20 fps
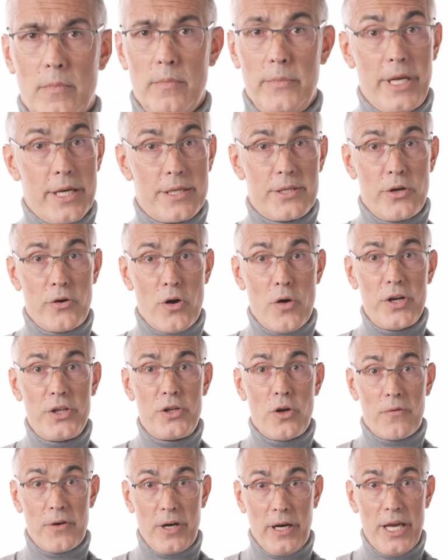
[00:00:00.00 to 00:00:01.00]
The
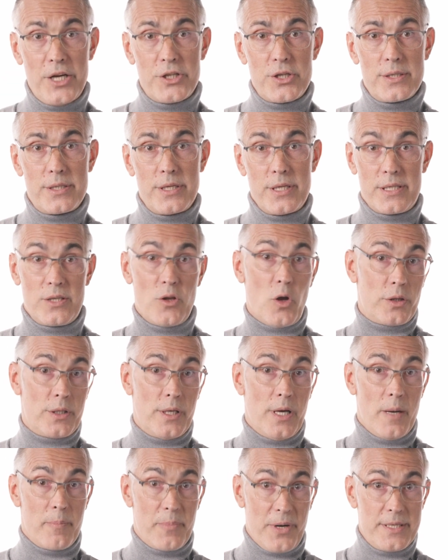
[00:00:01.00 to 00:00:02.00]
exteriority of relations is not
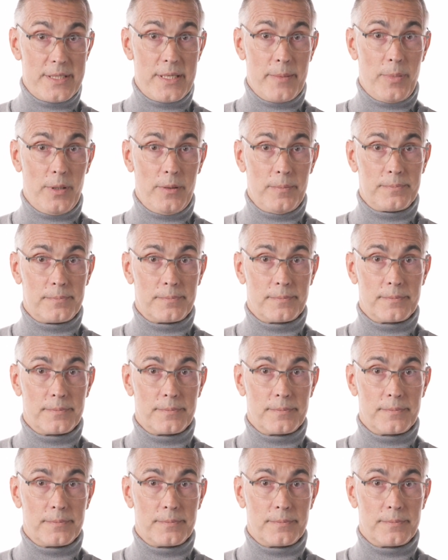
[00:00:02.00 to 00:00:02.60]
a principle,